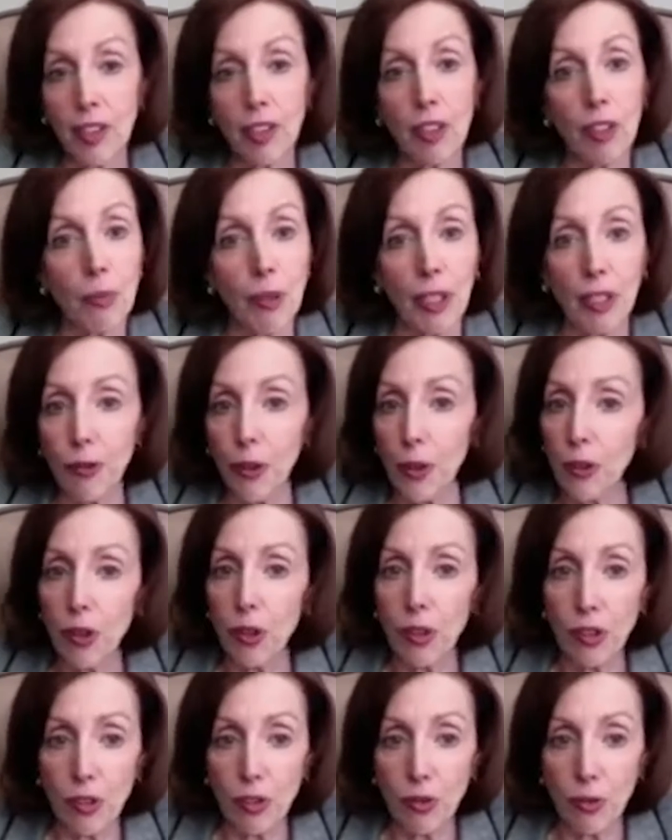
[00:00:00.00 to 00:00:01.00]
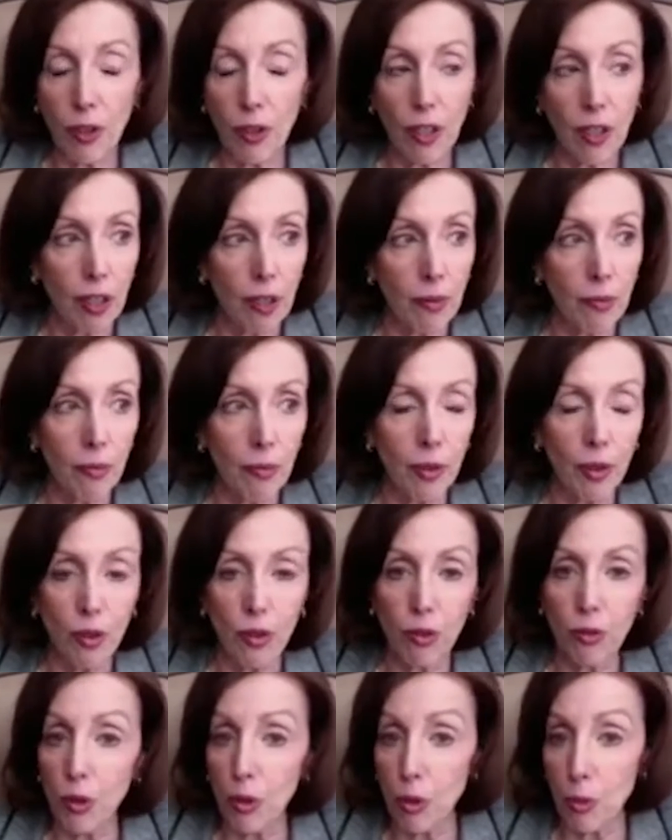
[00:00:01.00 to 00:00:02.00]
make phone calls
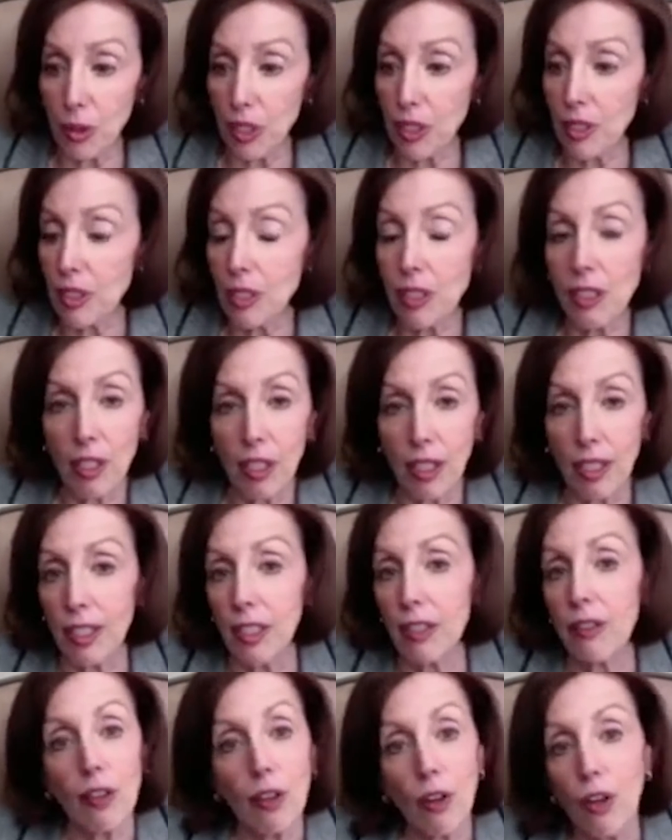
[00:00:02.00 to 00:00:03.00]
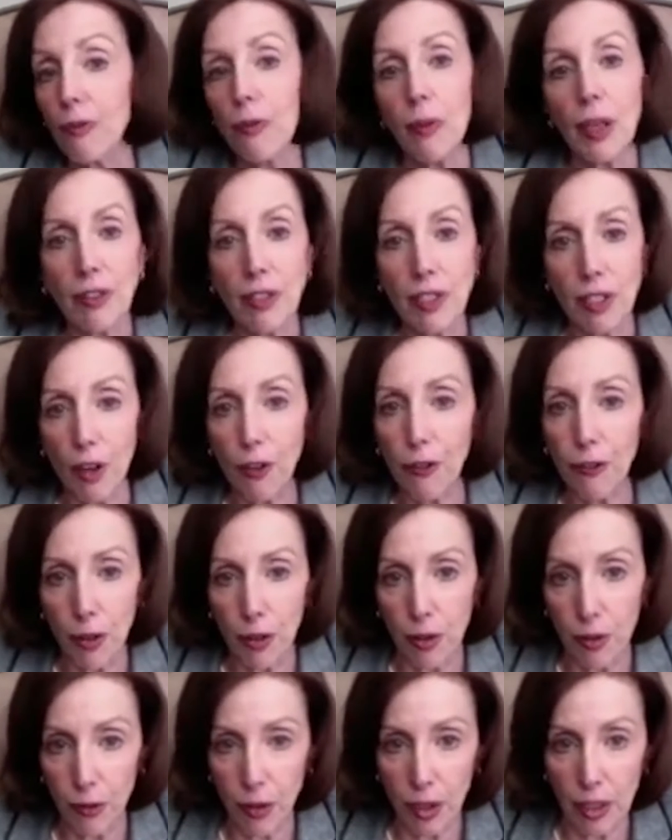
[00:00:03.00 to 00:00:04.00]
through the business line off my cell
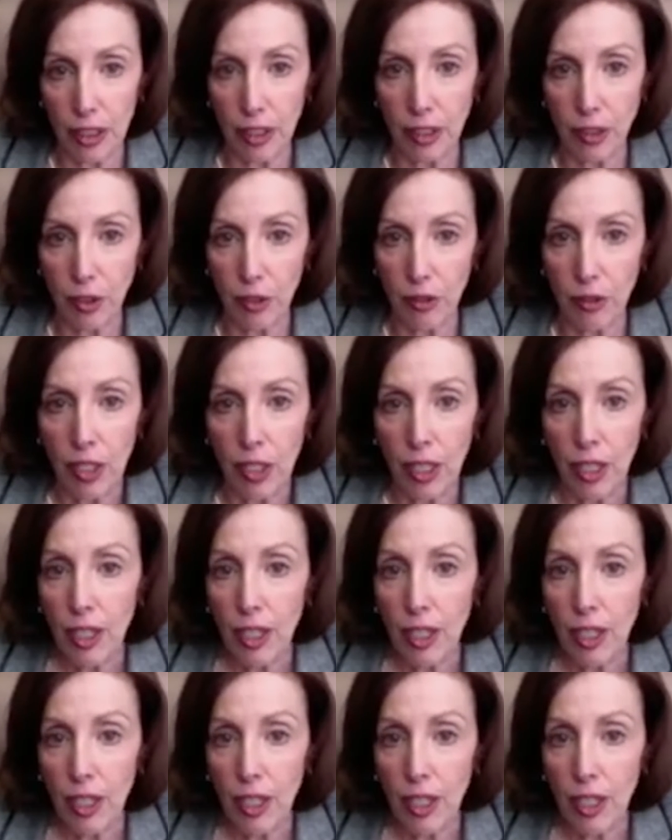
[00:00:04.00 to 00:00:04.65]
phone if I need to.